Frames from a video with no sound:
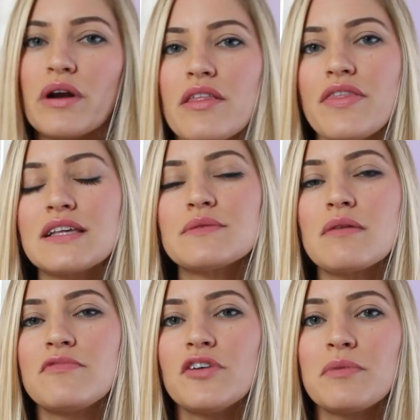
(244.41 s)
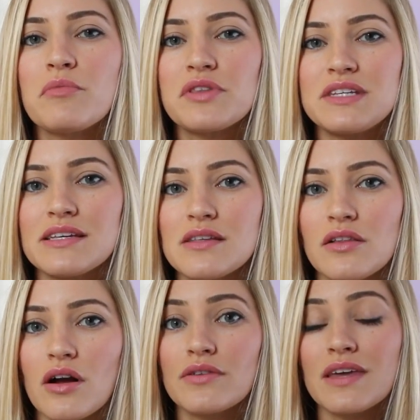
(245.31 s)
One of the things when I'm filming with a
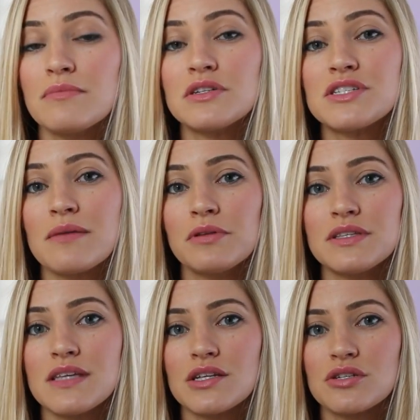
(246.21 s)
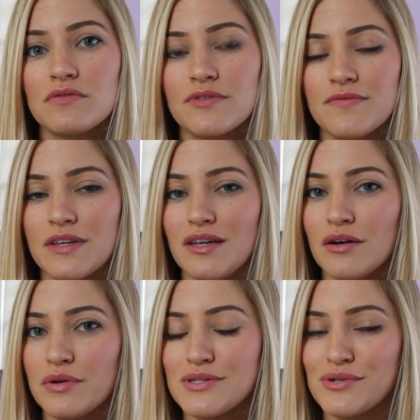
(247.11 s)
DSLR, the image stabilization for
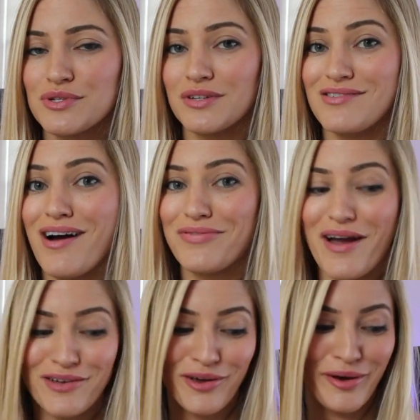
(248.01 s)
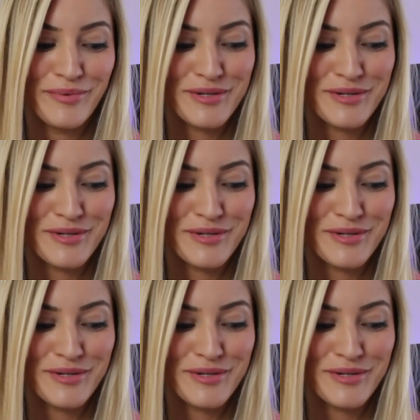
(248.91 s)
video is usually not that good,